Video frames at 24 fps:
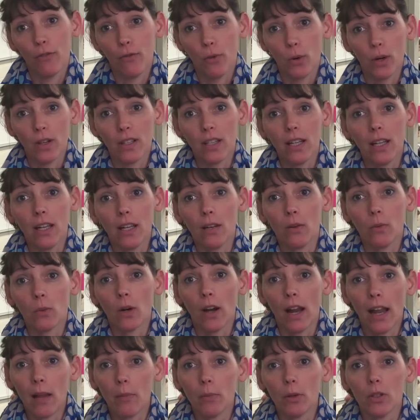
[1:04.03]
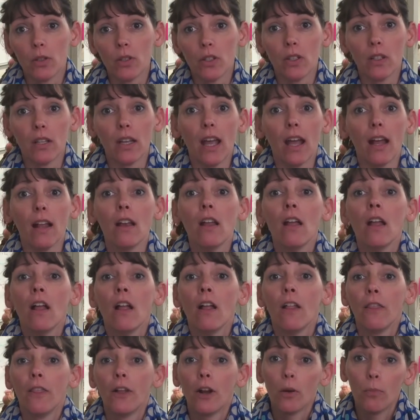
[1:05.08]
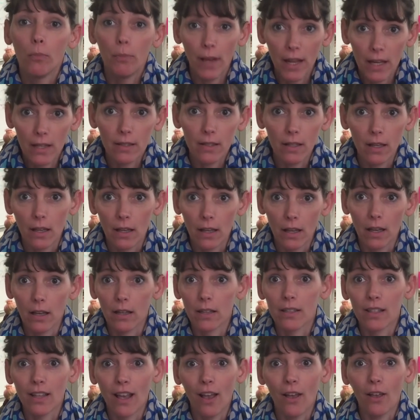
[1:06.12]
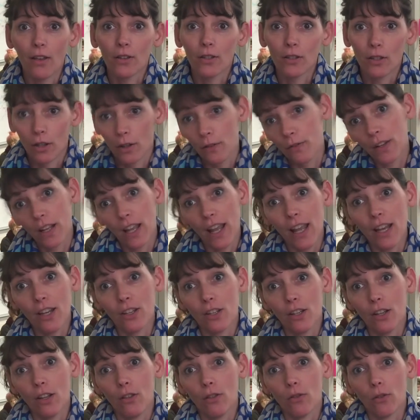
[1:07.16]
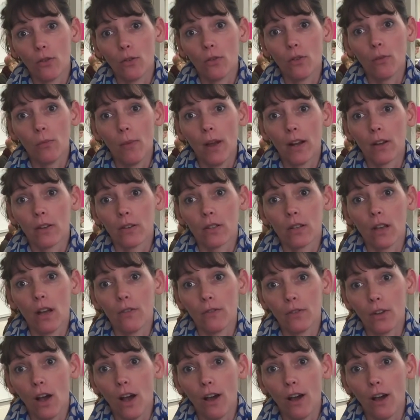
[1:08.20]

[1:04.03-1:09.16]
the 14 were able to get their basic Excel certification through the Microsoft